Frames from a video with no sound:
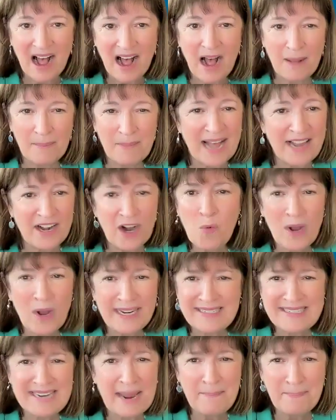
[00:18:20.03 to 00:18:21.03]
I don't
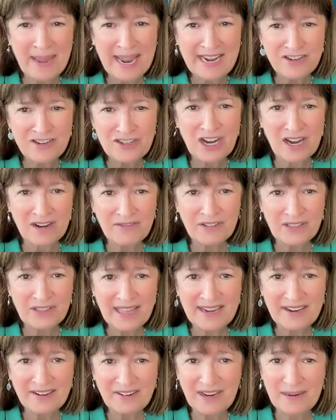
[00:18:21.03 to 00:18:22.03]
want a 10-page cover
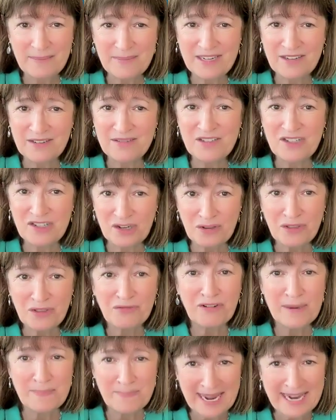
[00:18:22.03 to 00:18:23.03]
letter.
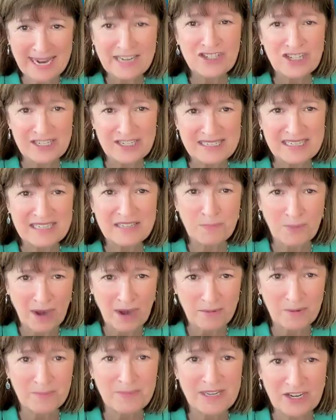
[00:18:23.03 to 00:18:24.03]
2-3 pages is
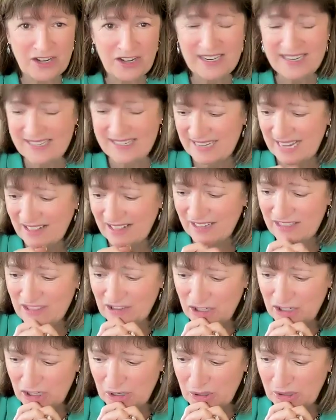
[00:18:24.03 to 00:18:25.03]
probably good in telling
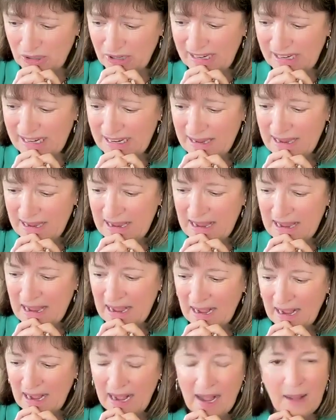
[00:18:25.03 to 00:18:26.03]
the story.
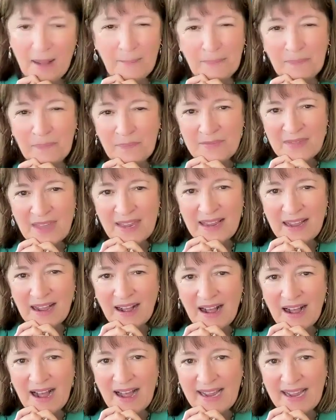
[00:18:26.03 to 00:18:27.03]

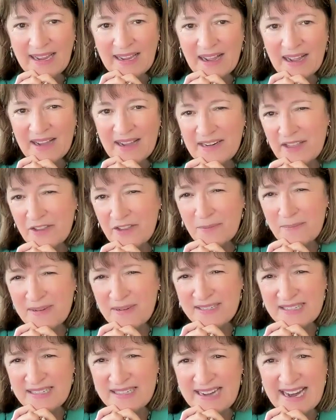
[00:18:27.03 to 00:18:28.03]
Another
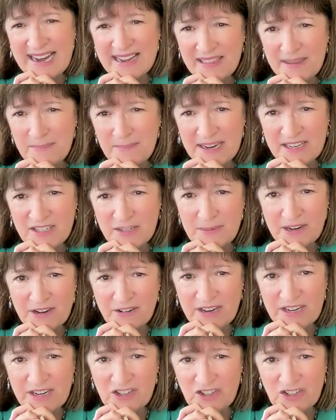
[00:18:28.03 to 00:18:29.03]
mistake that makes me
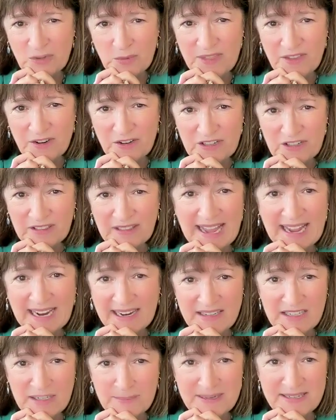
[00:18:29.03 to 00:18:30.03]
cringe is when there's a
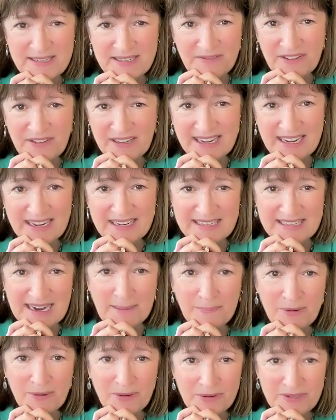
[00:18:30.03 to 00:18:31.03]
lack of specific
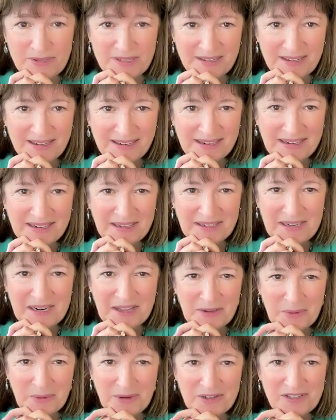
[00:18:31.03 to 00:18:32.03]
examples. In
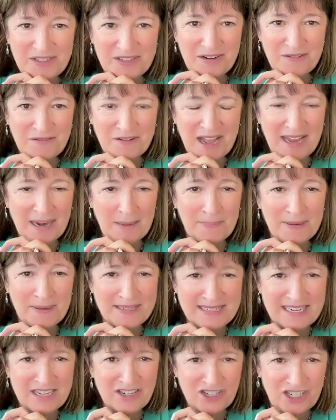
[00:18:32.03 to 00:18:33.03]
other words, you've got a
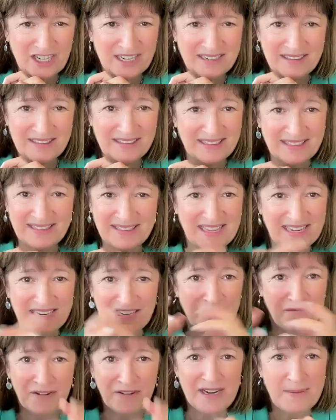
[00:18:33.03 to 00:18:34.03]
position
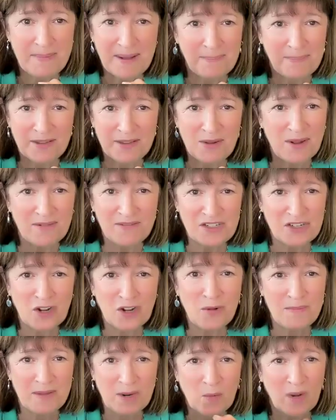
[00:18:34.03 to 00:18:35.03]
that you've written about, but you haven't
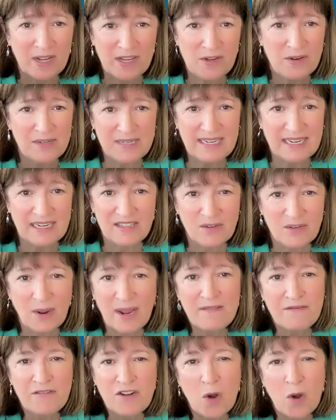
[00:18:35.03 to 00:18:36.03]
told me what you did. So
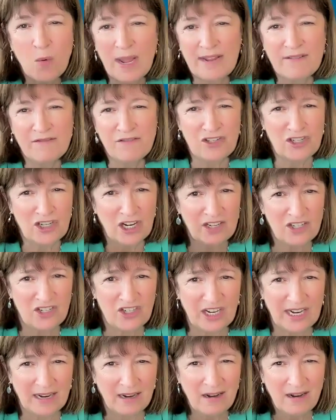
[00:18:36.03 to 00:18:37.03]
I have no way of
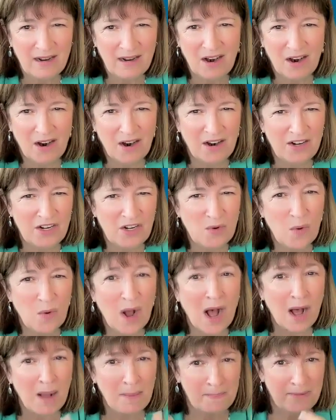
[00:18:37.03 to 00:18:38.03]
judging, are
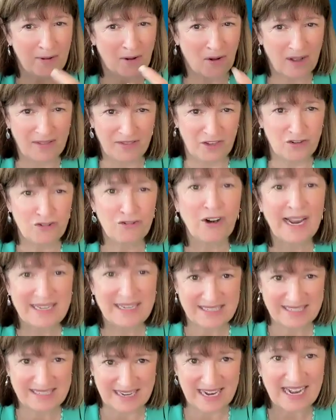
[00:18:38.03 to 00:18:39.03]
you up on the
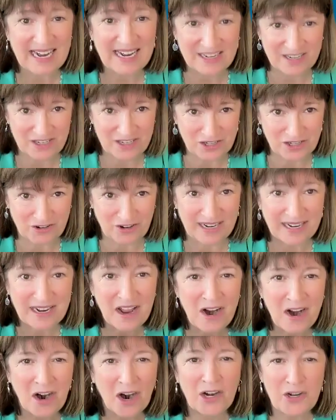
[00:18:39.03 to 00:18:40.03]
trends in industry?
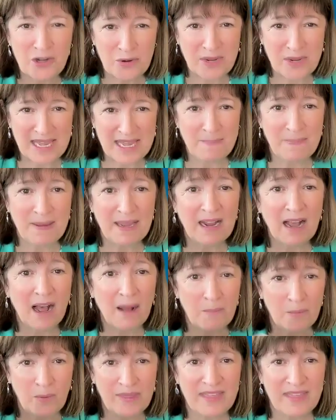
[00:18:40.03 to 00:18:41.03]
Are you keeping
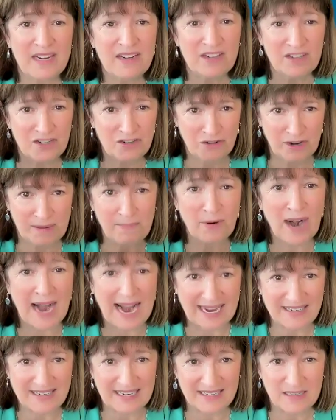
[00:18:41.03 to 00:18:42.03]
up with industry
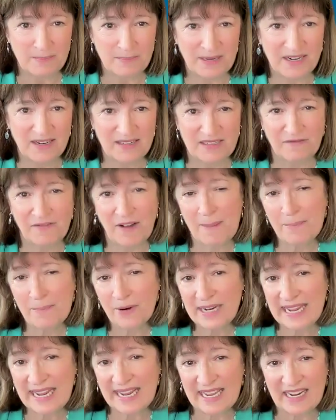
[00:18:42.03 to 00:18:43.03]
practice? Because if I'm
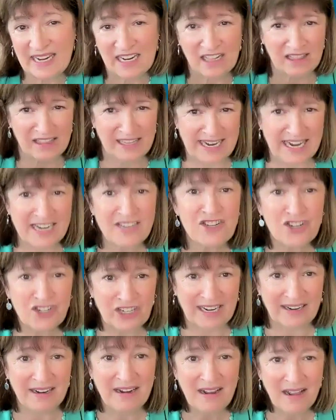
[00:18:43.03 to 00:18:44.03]
bringing in a
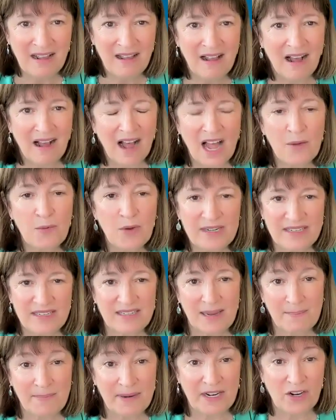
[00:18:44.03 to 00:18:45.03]
clinician, I want
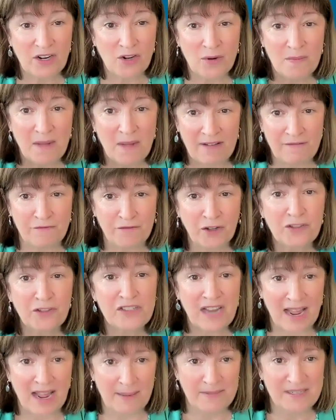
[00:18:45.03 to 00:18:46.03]
somebody who my
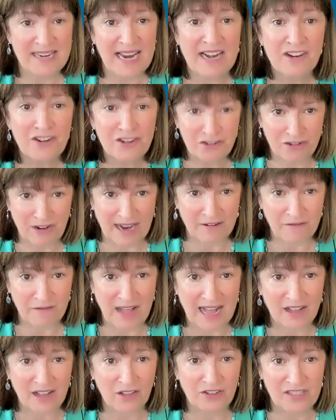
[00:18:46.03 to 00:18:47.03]
full-time tenure track
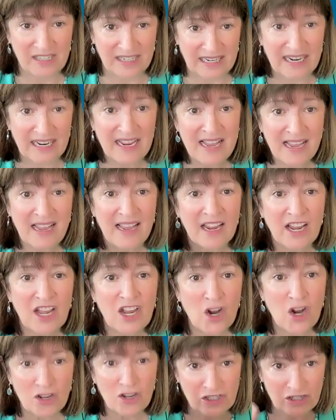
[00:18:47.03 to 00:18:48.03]
faculty
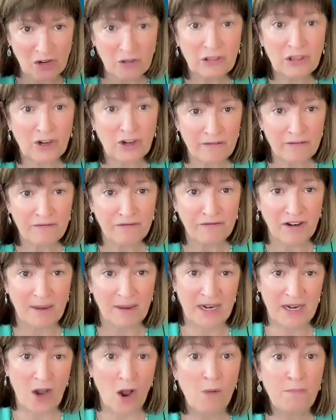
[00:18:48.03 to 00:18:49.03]
can also learn
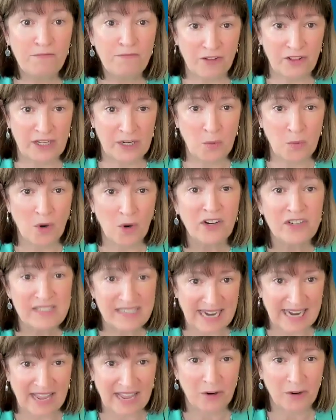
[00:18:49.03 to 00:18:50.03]
from and hopefully work
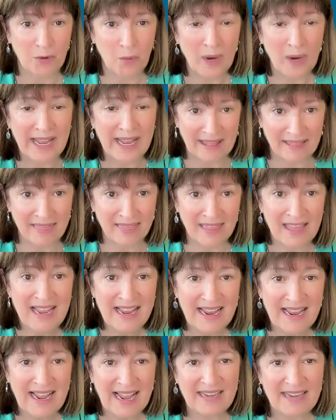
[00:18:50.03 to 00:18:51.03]
together with.
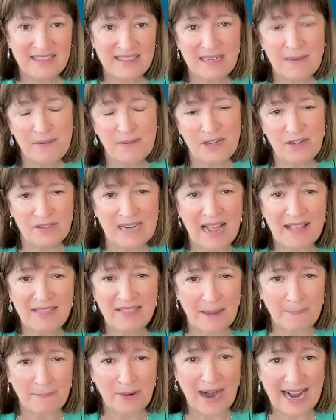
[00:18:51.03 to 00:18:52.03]
And somebody's
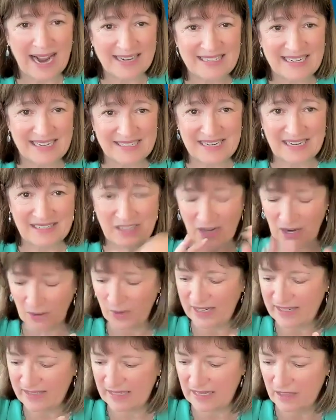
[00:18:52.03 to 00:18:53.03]
got that practice. I
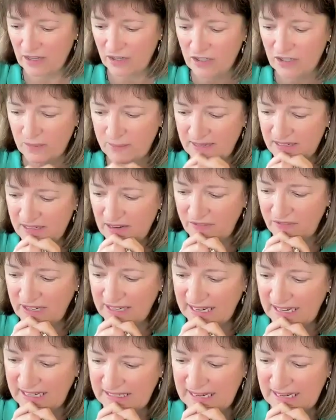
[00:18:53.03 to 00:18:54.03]
want to see those
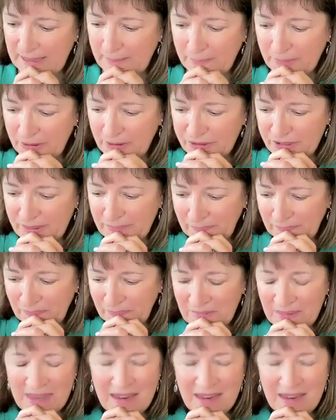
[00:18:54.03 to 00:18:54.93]
specific examples.